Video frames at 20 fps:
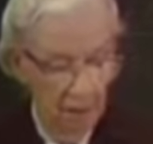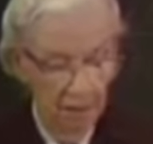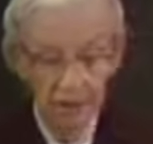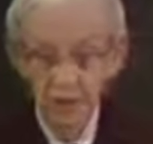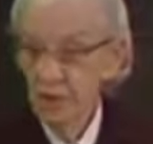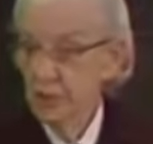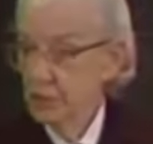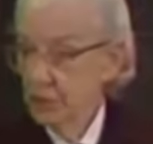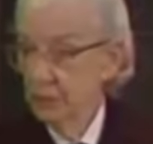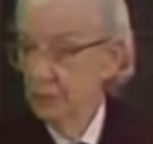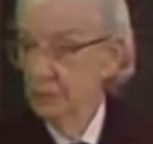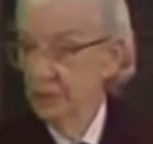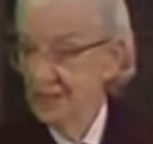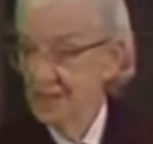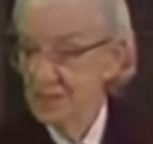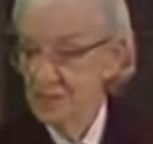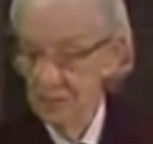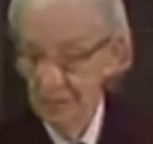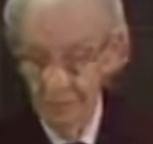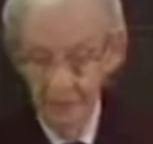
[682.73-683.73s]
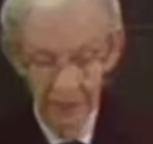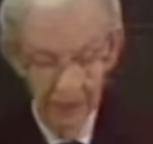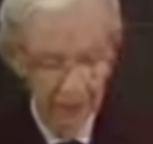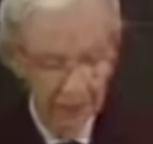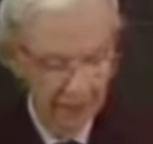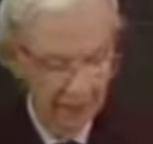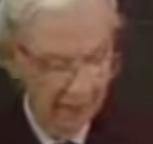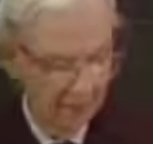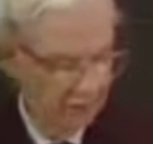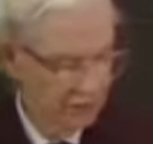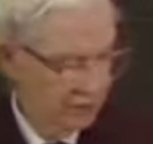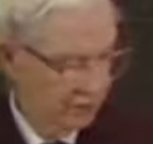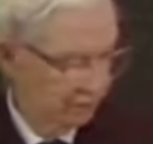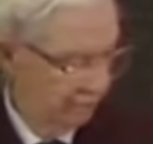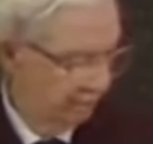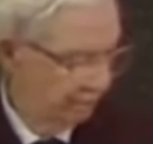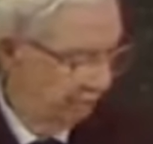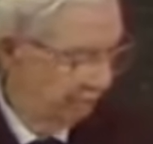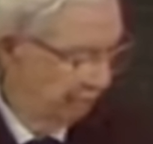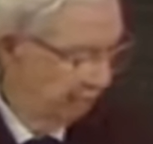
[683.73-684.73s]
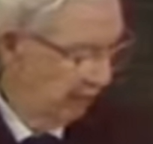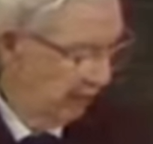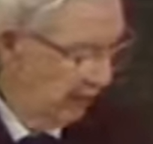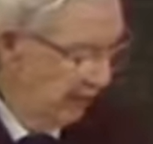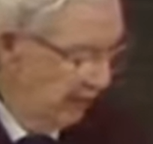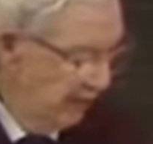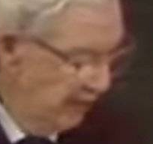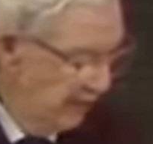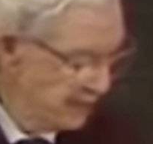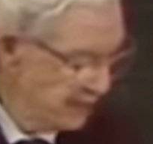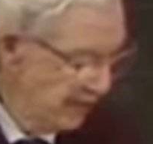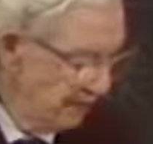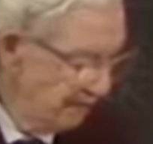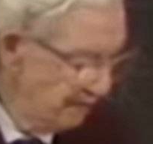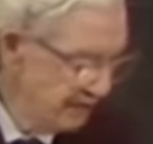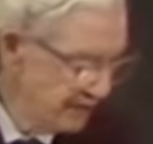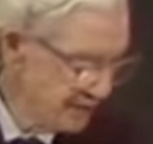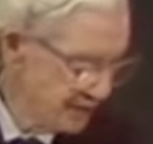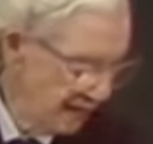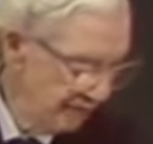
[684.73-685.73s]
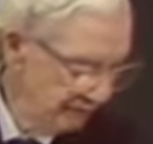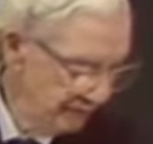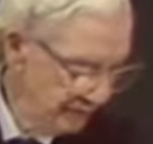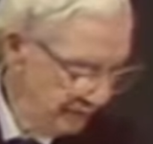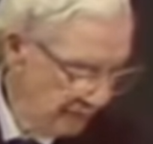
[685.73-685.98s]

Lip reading: Usually we listen to Bell Labs. 1977,